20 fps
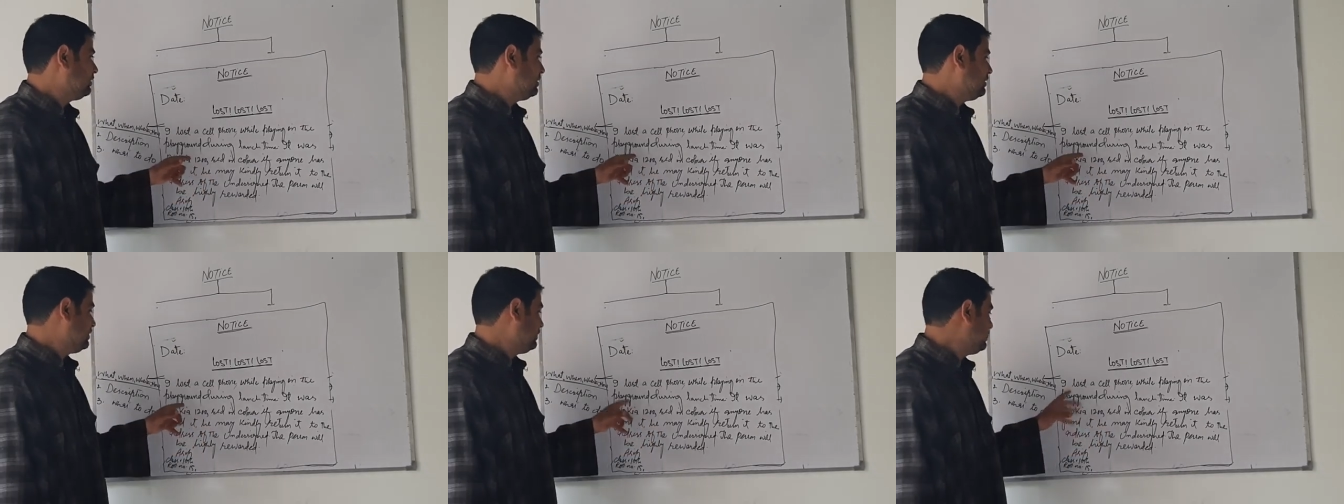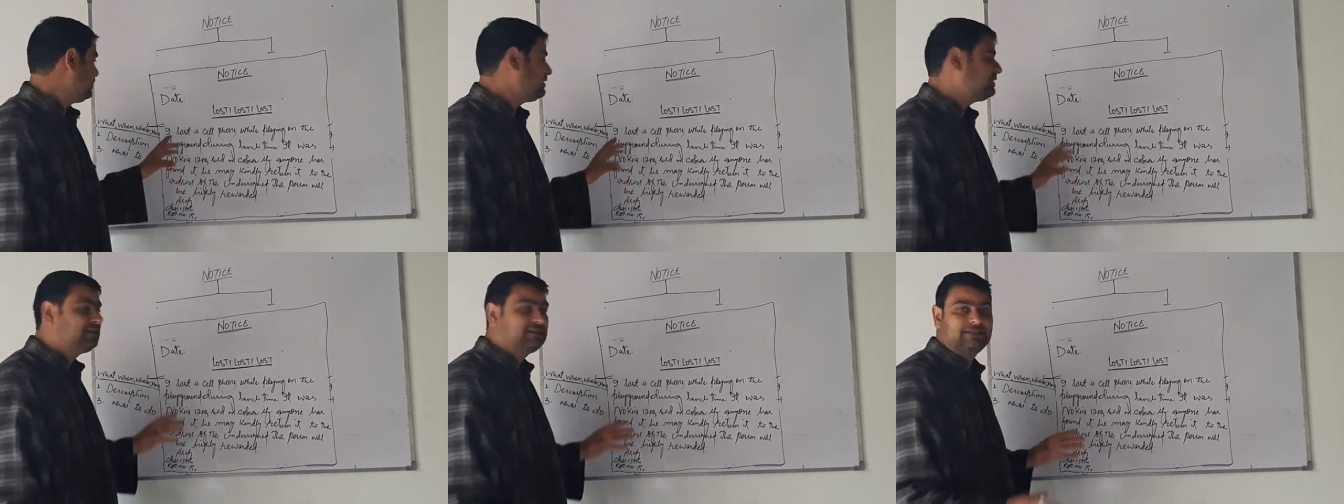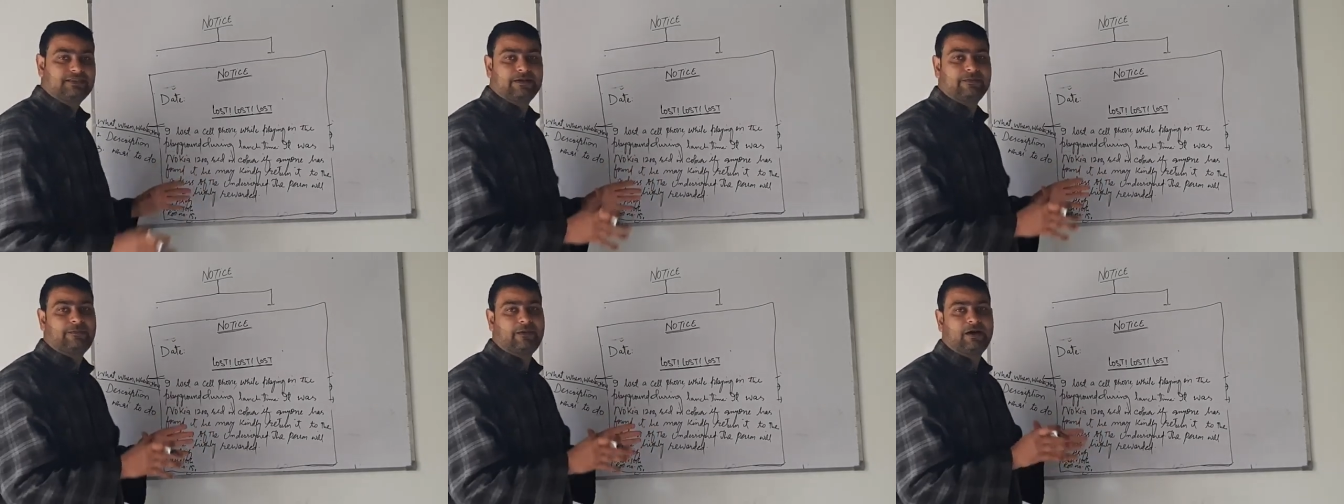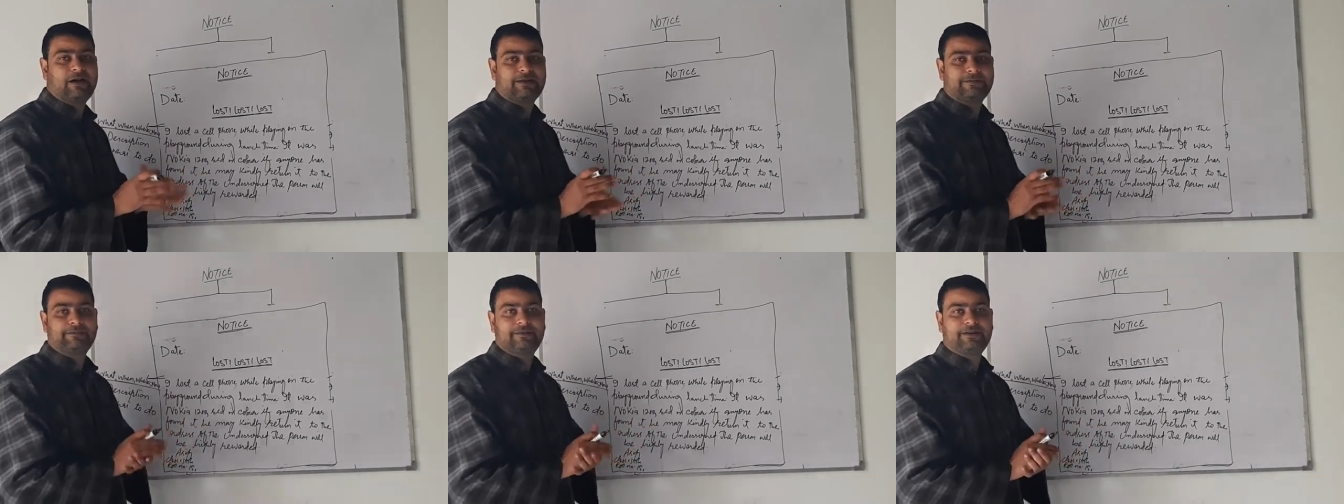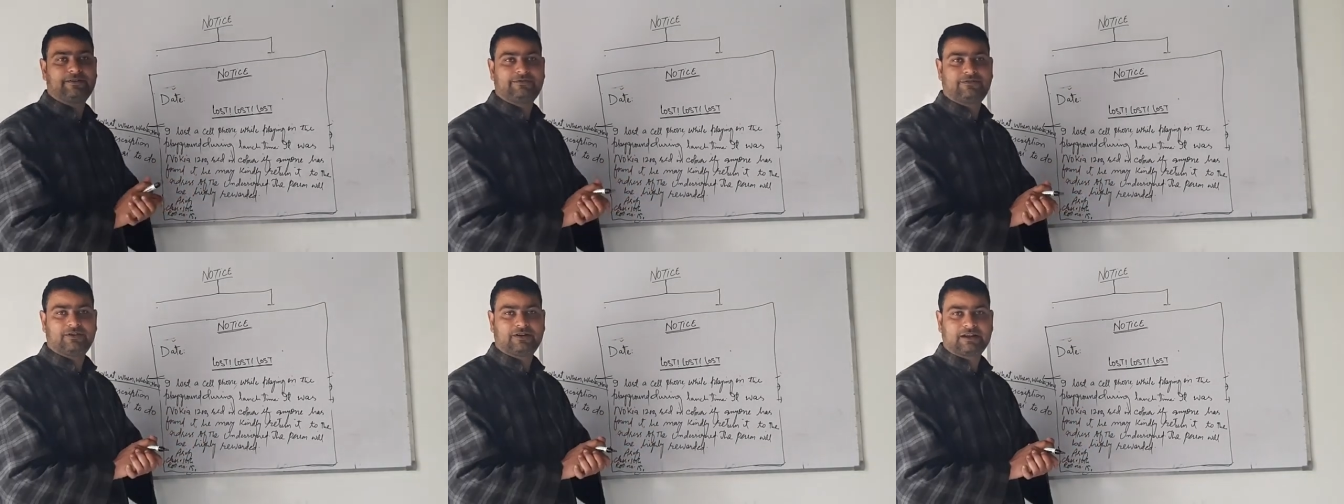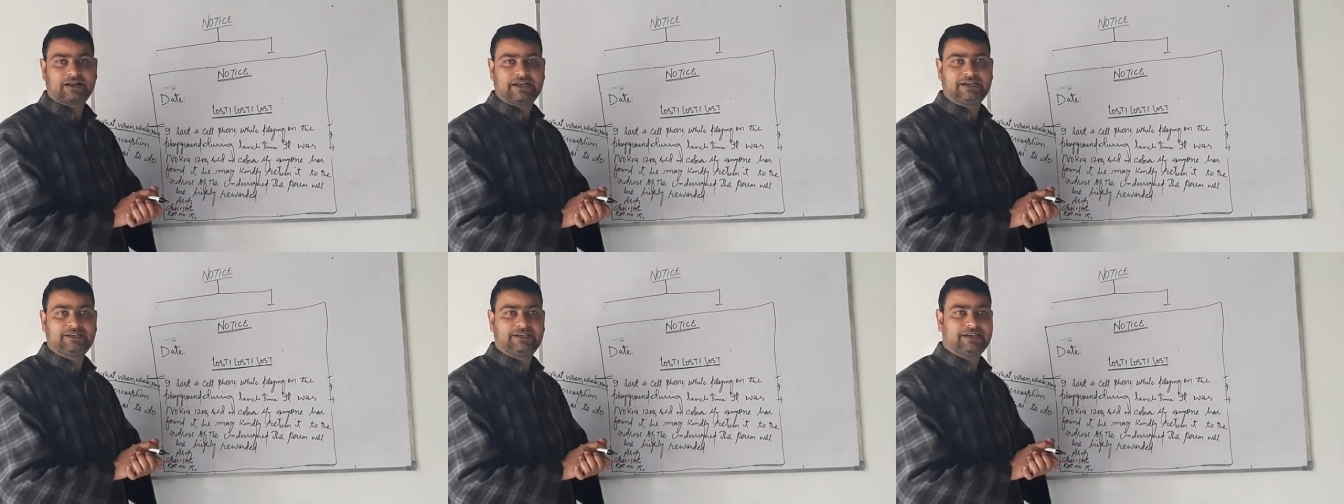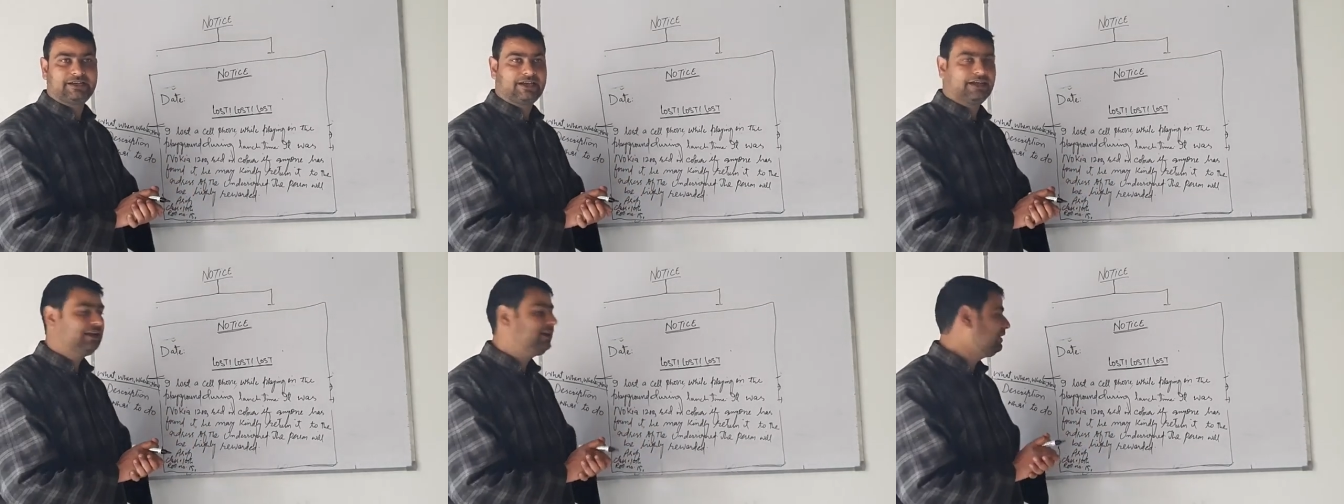This is the format for
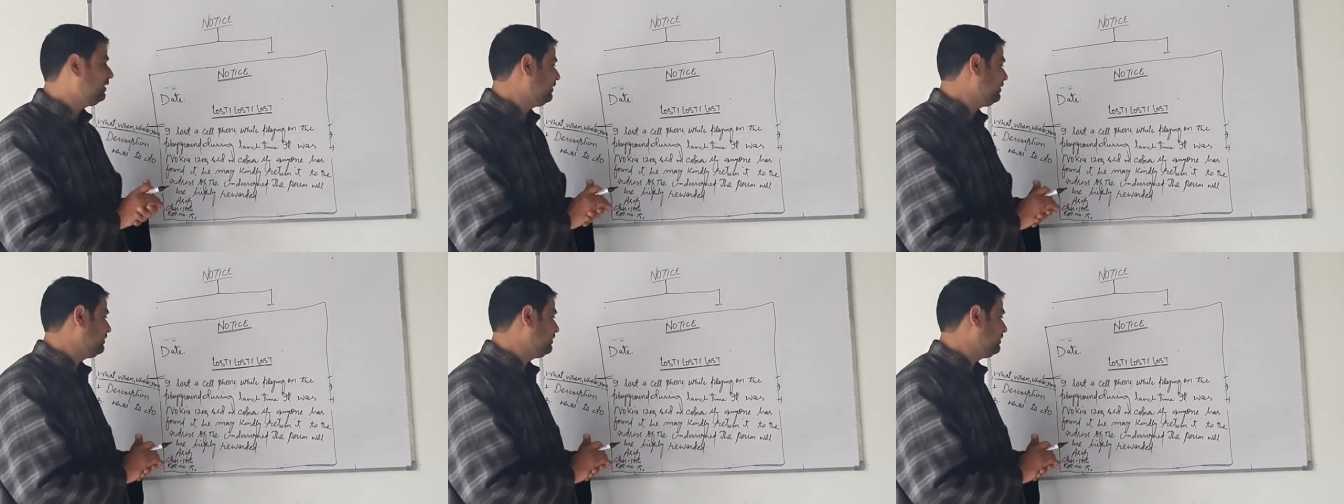writing an